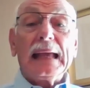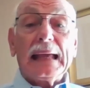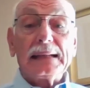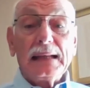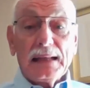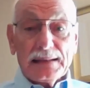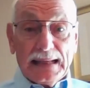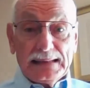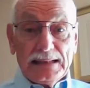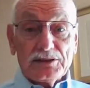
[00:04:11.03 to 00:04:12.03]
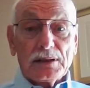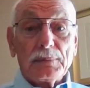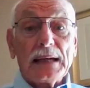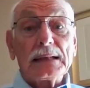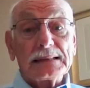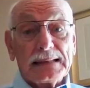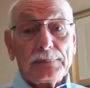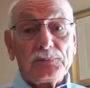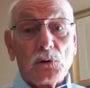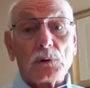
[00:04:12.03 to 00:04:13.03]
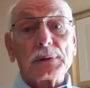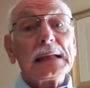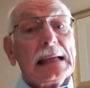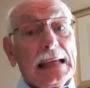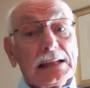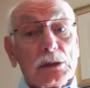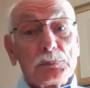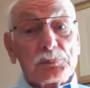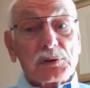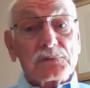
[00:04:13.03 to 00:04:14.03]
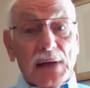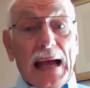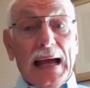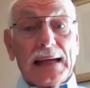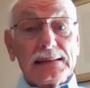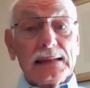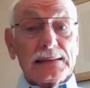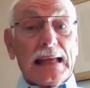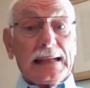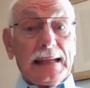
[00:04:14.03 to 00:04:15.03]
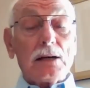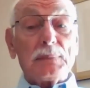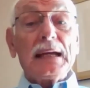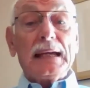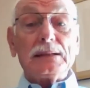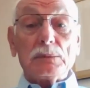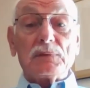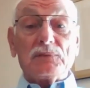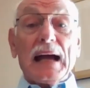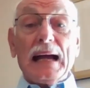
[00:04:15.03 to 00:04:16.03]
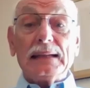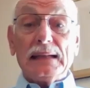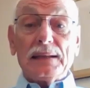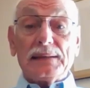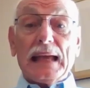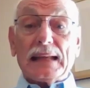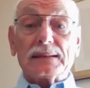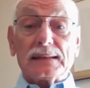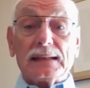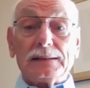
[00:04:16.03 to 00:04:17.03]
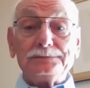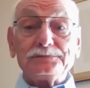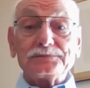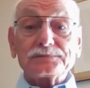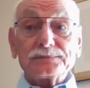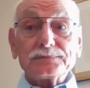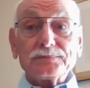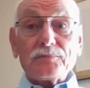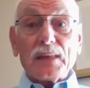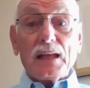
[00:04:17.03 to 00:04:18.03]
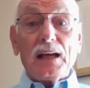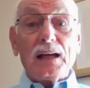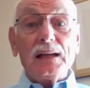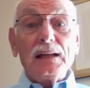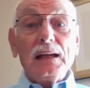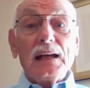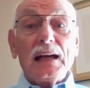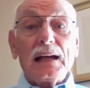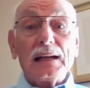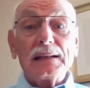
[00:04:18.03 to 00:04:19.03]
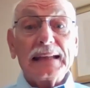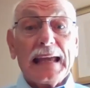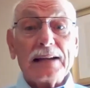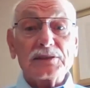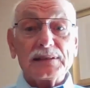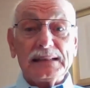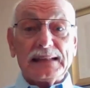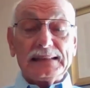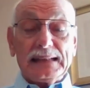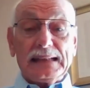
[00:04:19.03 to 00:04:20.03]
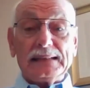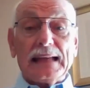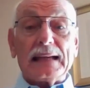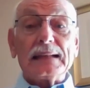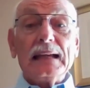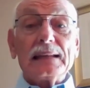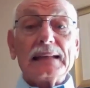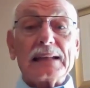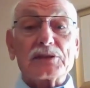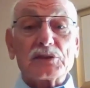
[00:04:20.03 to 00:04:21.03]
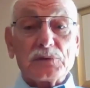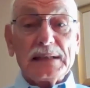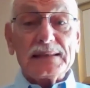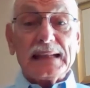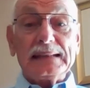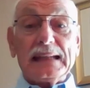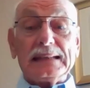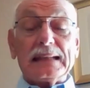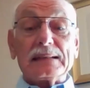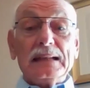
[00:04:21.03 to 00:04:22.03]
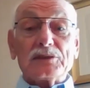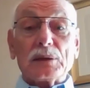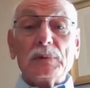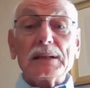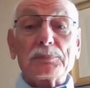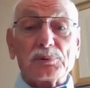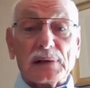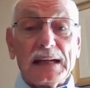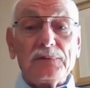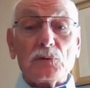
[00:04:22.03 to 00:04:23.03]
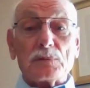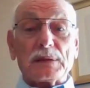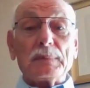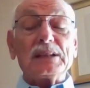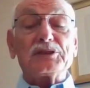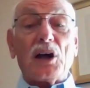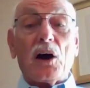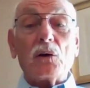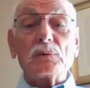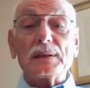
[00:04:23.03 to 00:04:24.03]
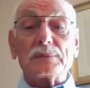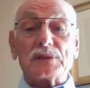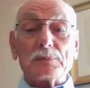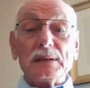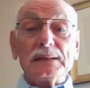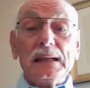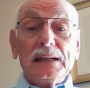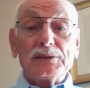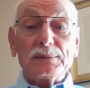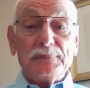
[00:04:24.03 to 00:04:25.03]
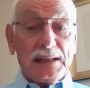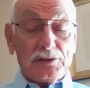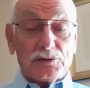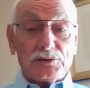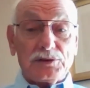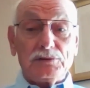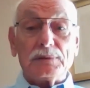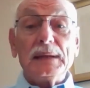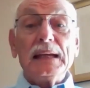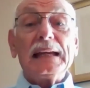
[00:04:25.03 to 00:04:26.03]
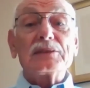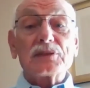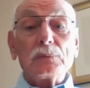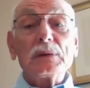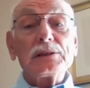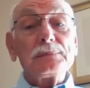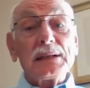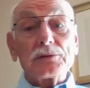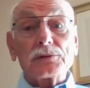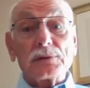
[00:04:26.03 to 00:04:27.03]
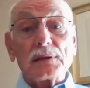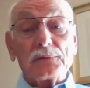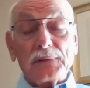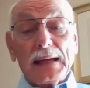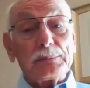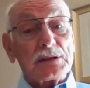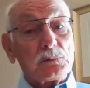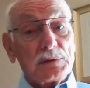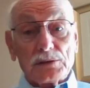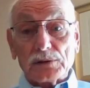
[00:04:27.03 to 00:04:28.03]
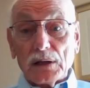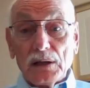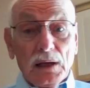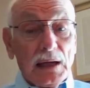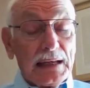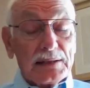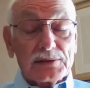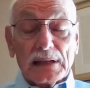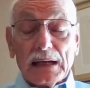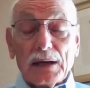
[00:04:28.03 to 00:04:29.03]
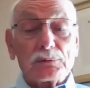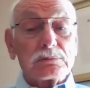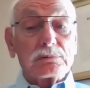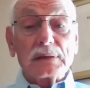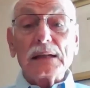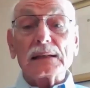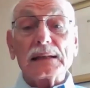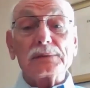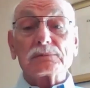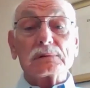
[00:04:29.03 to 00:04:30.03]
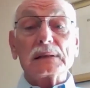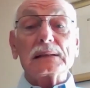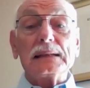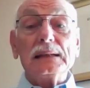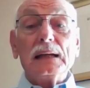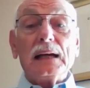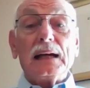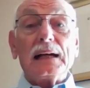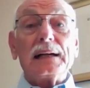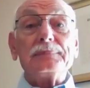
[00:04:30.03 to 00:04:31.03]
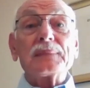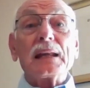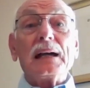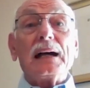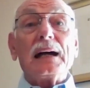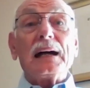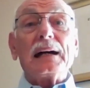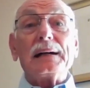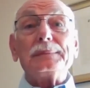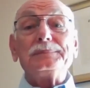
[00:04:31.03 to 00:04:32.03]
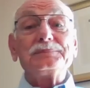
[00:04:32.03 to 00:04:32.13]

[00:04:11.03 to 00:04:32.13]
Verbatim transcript: and they need somebody to step forward and to provide that help and to provide that uh, uh, uh, counseling they need, that that strength they need, someone to pray for them, someone to talk with them, someone to minister to them, and someone to minister to their families, which is a is a really really uh, uh,